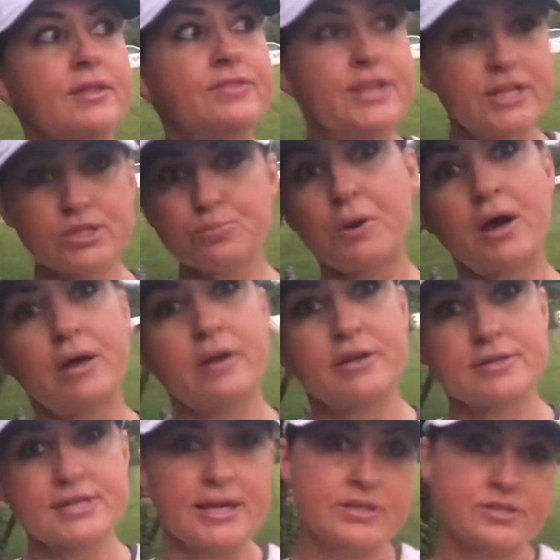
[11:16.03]
this
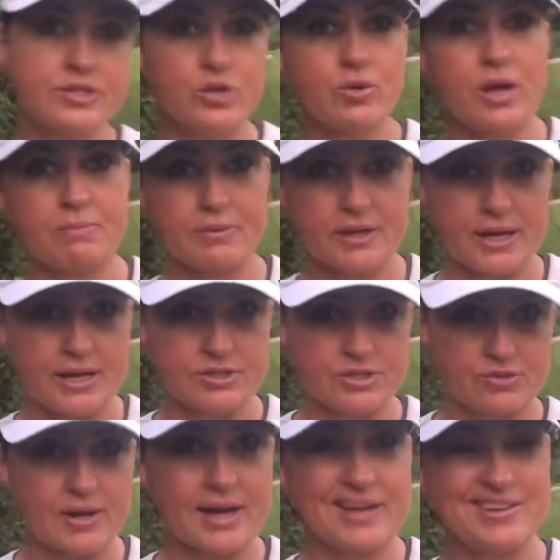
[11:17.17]
product takes 2
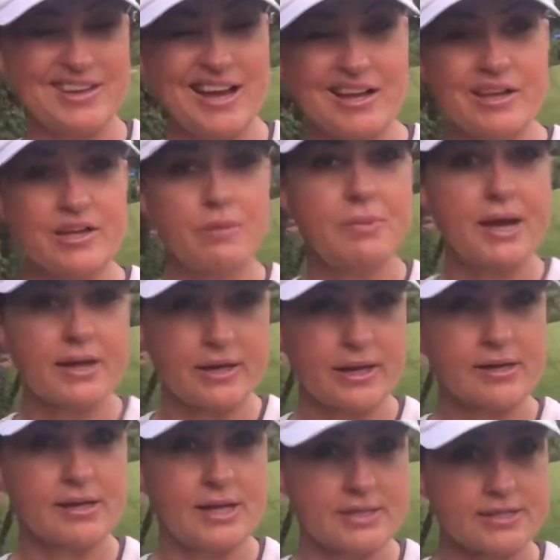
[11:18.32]
applications, or I can go back and
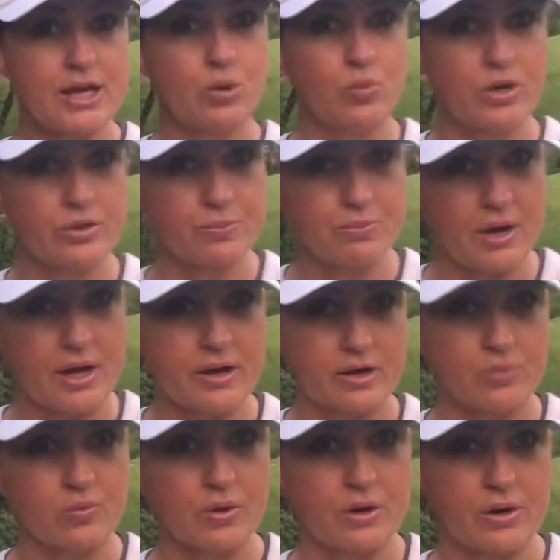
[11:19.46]
analyze how well the
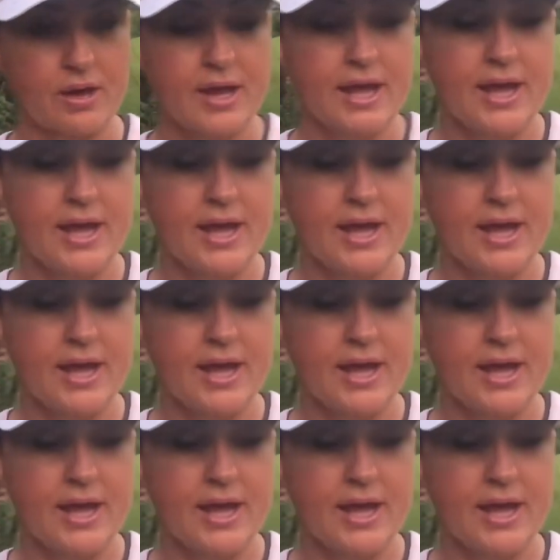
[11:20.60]
product worked.